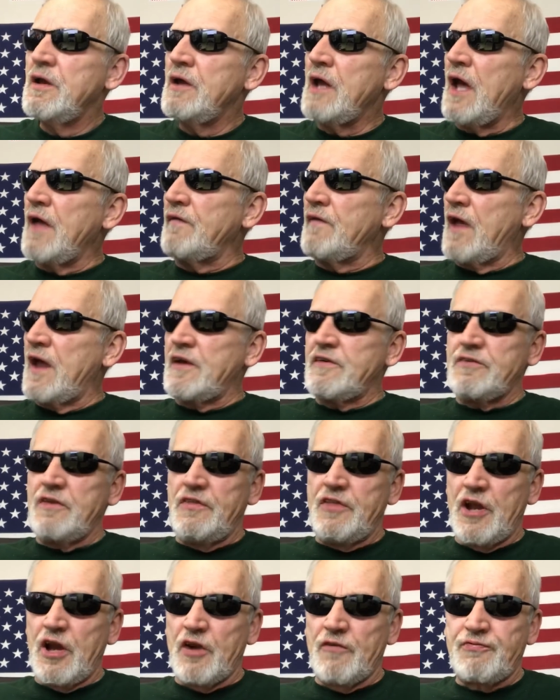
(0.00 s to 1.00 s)
And
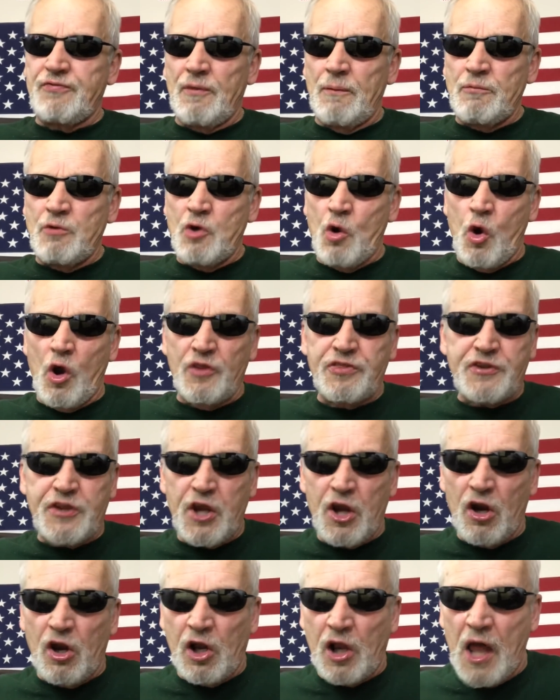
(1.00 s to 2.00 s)
they're from North
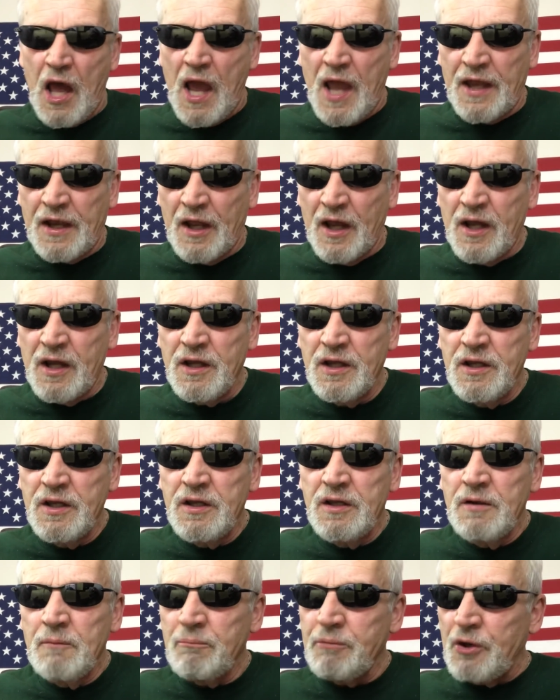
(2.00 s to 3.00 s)
Carolina.
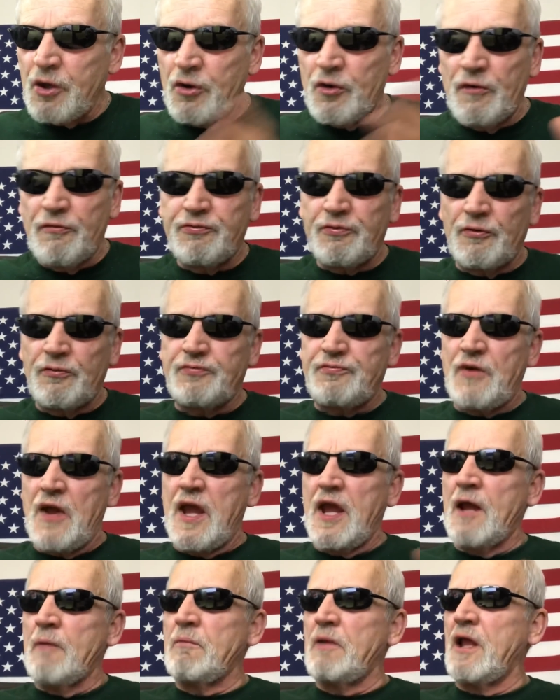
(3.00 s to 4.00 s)
Beautiful
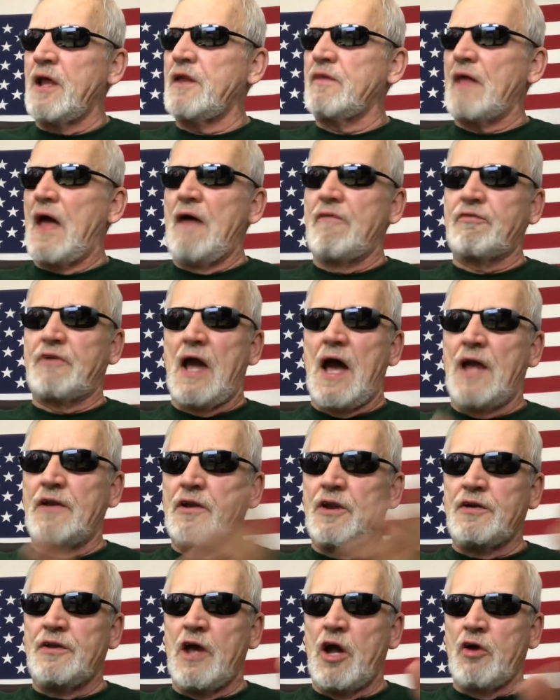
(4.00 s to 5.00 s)
family. I've gotten to
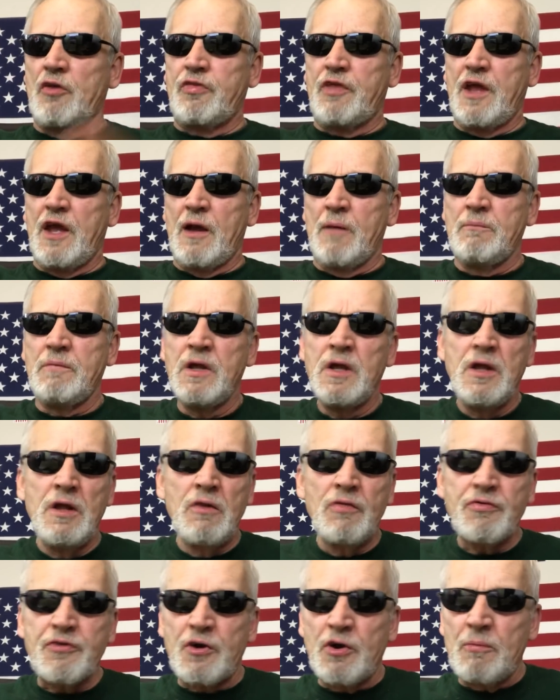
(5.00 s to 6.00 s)
know them
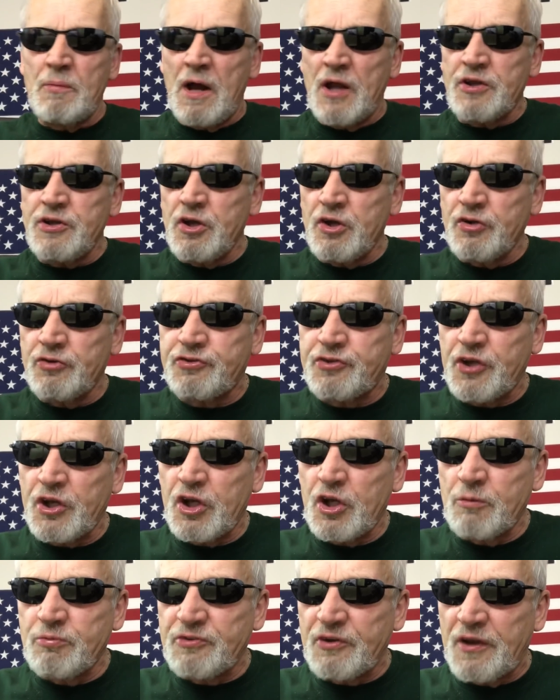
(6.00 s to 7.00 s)
through my
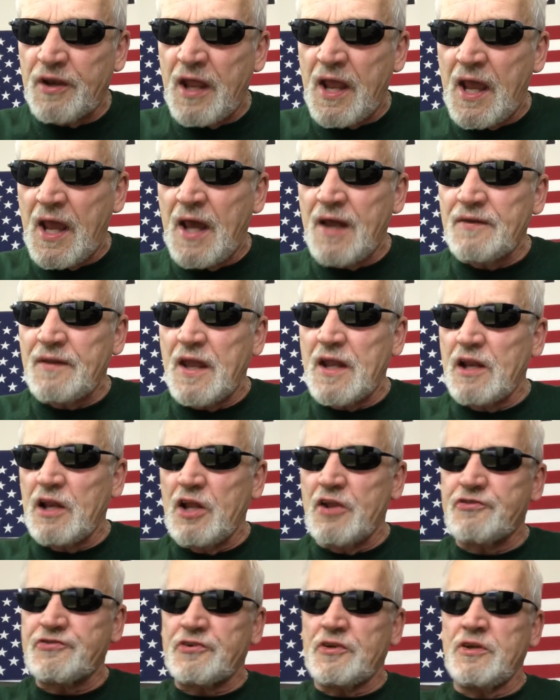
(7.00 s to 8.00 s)
YouTubes and that. They
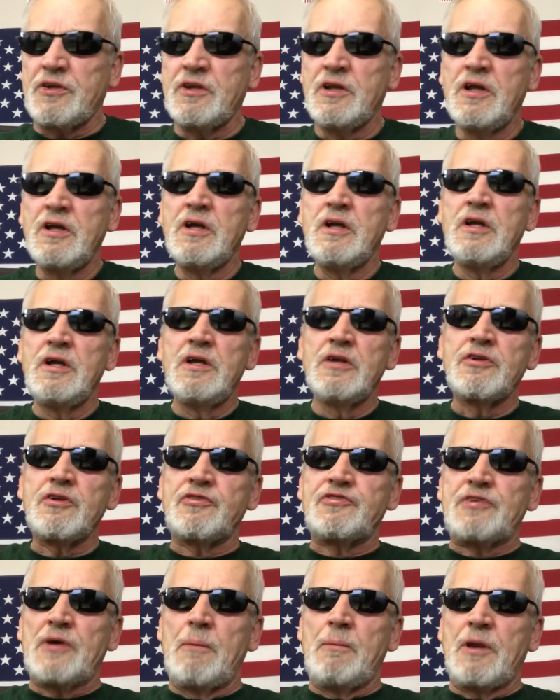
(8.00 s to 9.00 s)
listen to
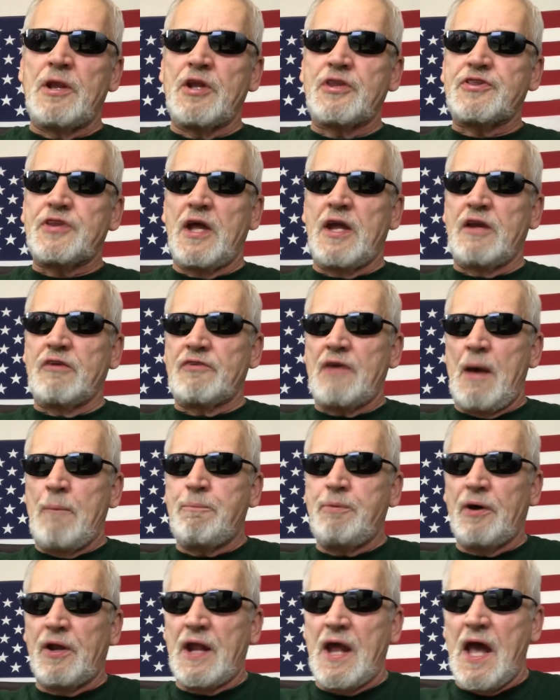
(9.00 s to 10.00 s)
some of the things I
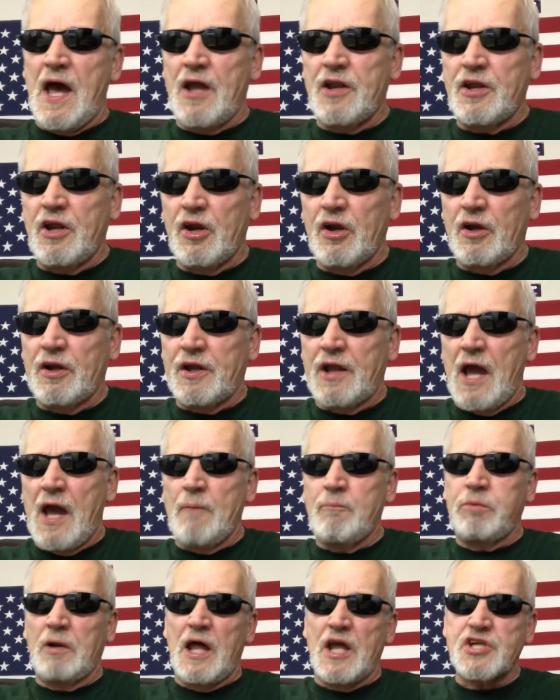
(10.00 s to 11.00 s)
put out here.
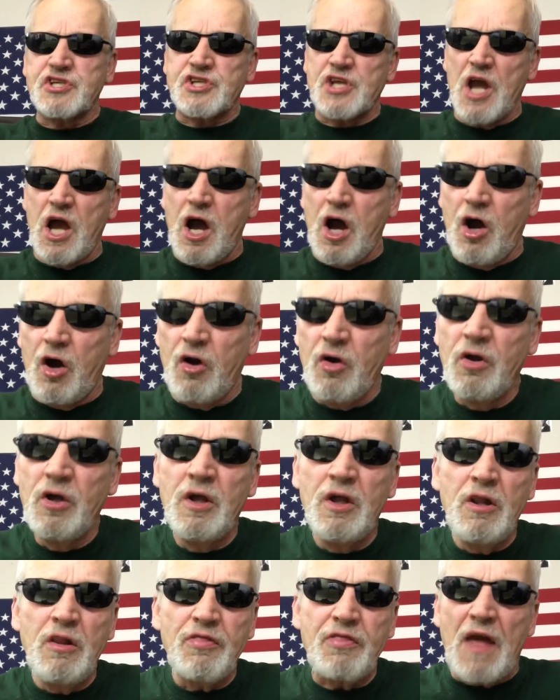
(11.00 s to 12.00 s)
God bless y'all.
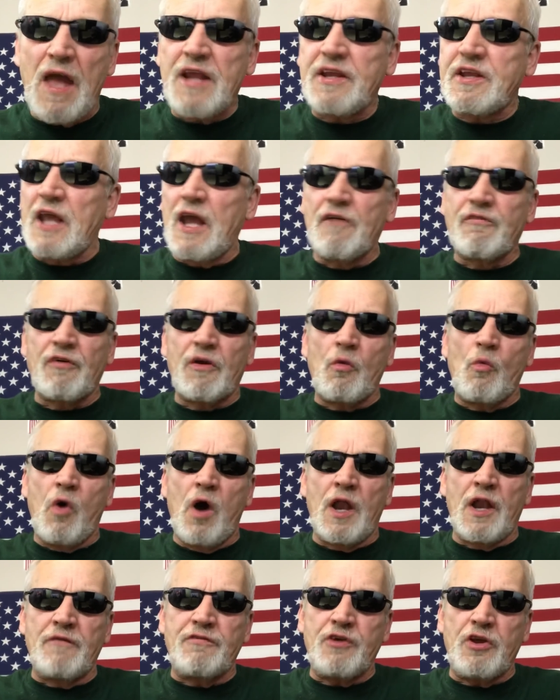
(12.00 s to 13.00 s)
Thank every
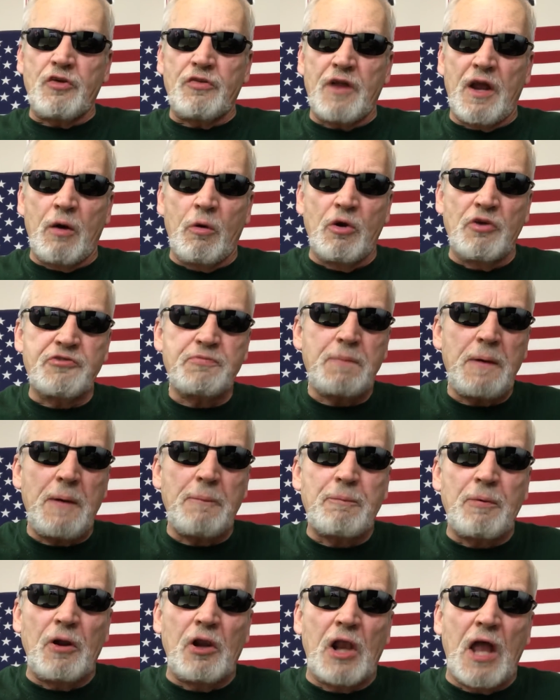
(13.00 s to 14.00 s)
one of you. There was
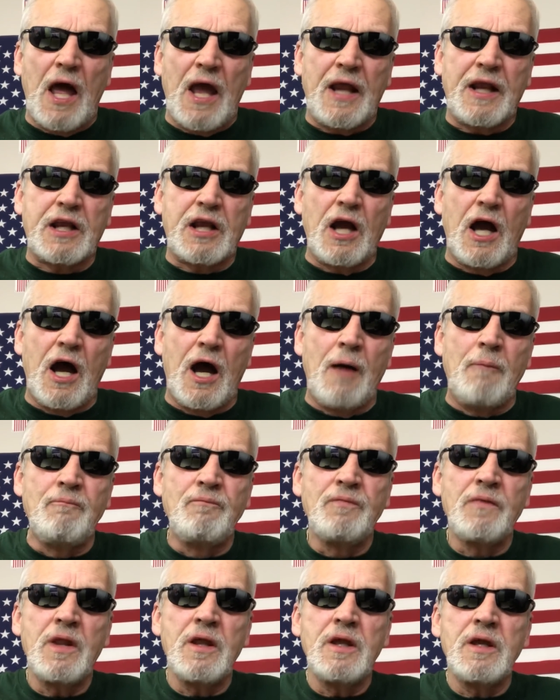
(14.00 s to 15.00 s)
people like
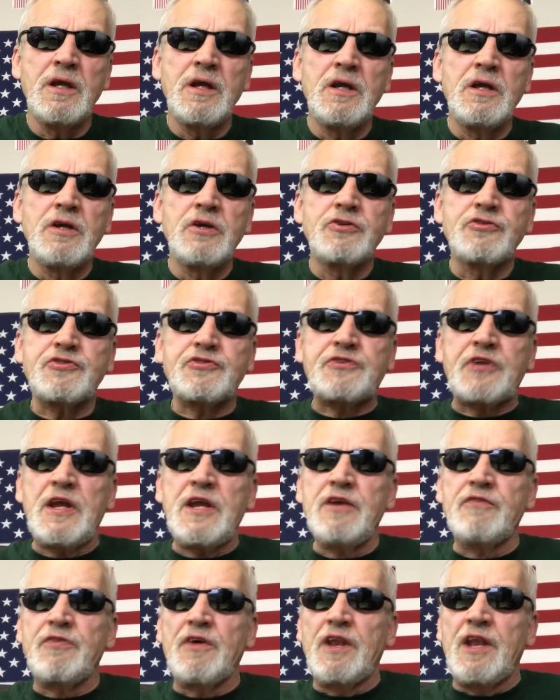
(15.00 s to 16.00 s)

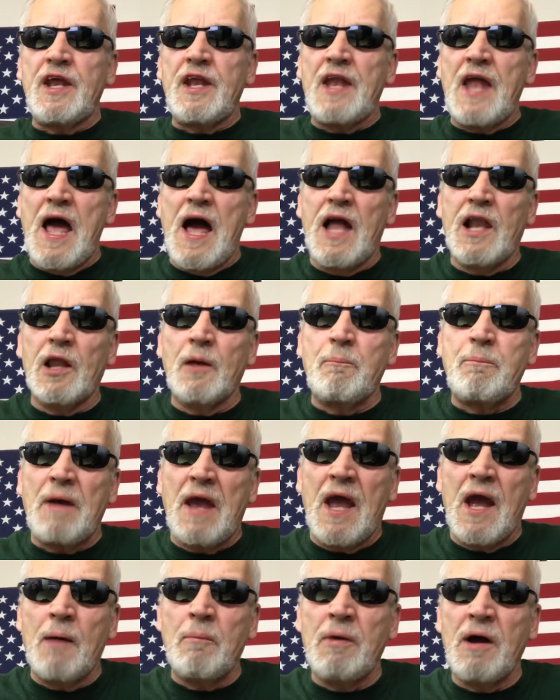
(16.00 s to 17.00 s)
Stephen in
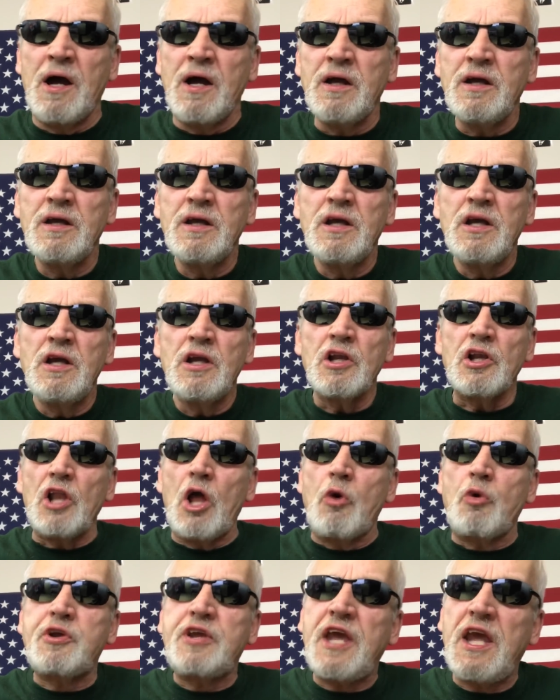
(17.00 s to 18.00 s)
Alabama,
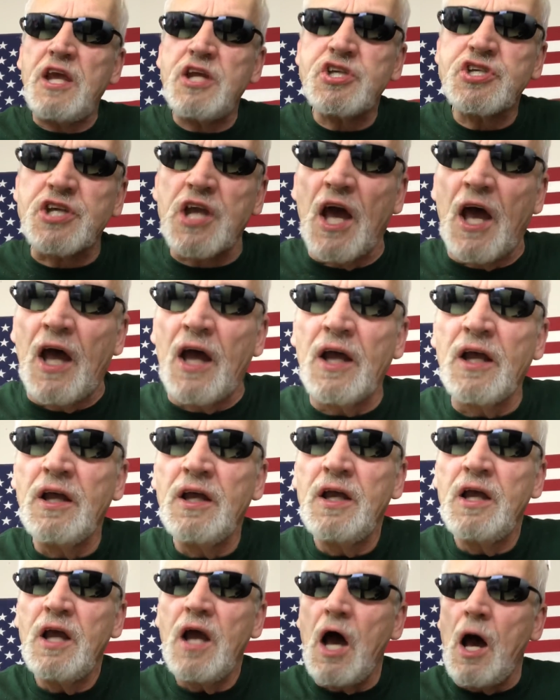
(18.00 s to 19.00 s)
Lokesha
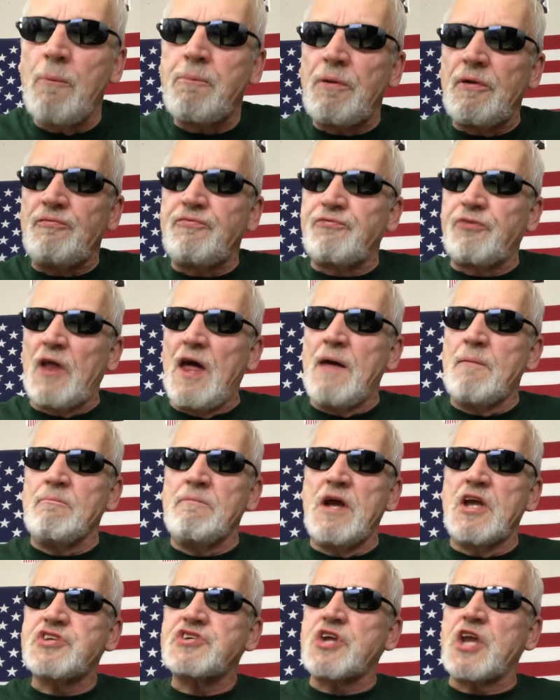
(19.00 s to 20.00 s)
up in Flint,
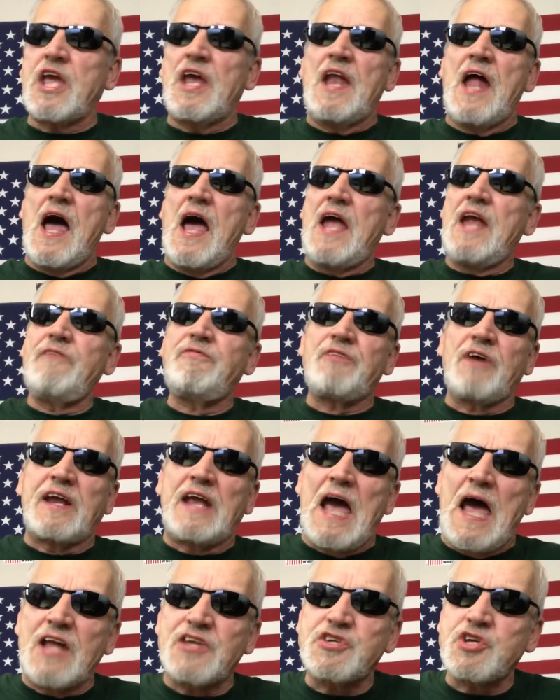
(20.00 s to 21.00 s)
Michigan. I ain't
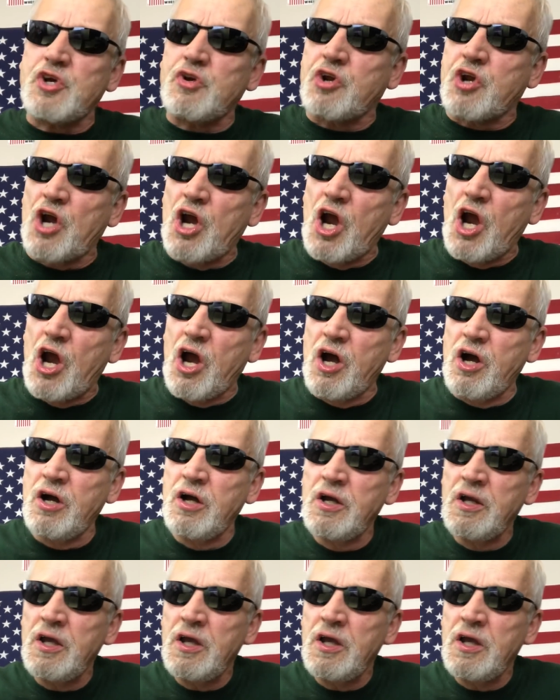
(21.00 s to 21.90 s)
forgot you, girl.